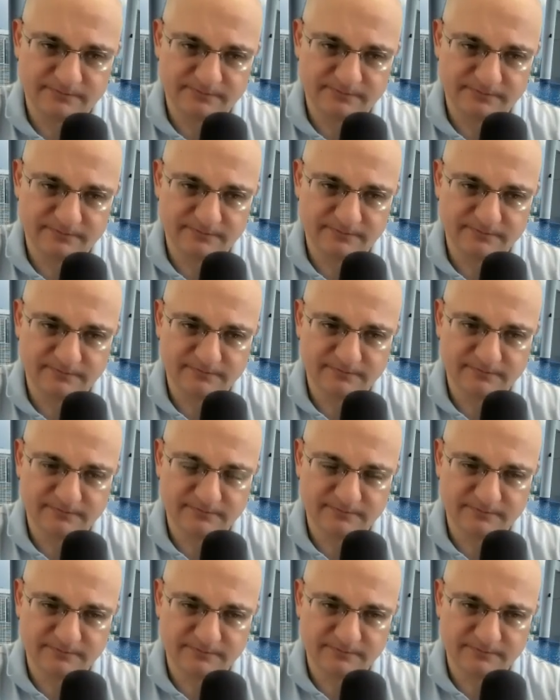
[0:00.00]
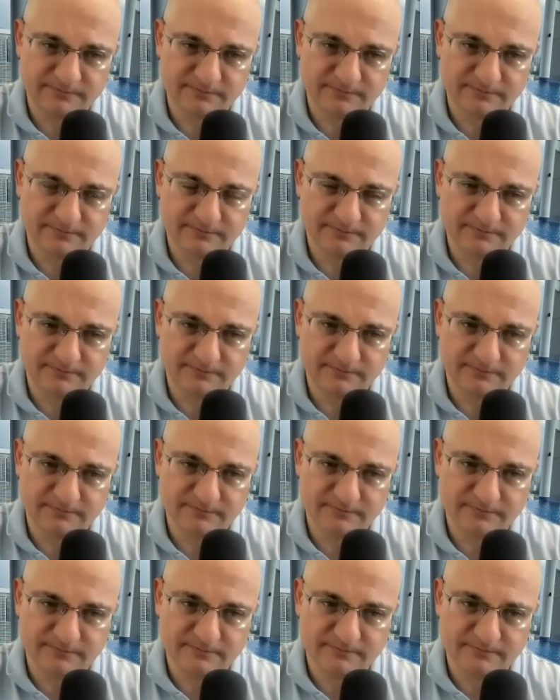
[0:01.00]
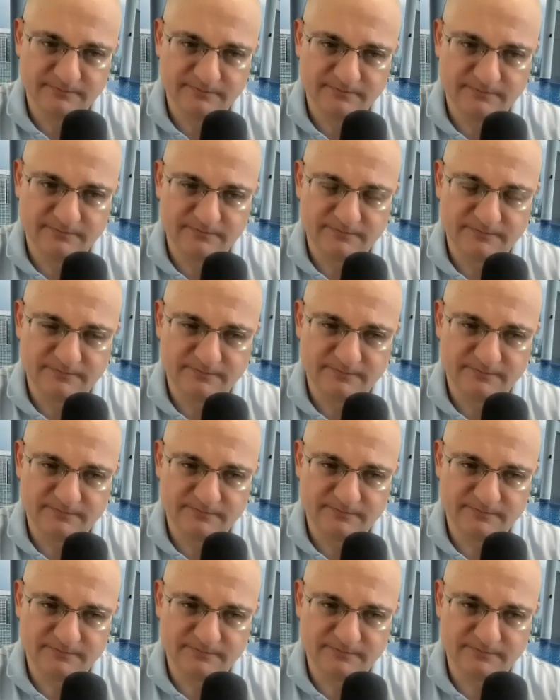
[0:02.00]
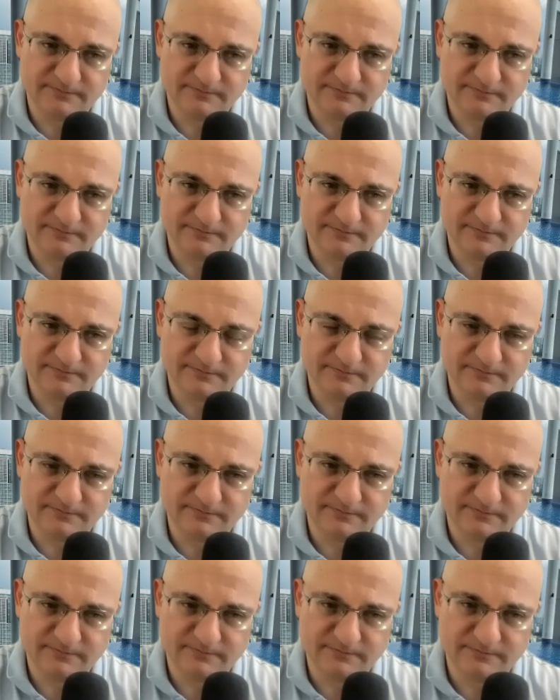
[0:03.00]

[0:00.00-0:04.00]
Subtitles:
This person isn't speaking.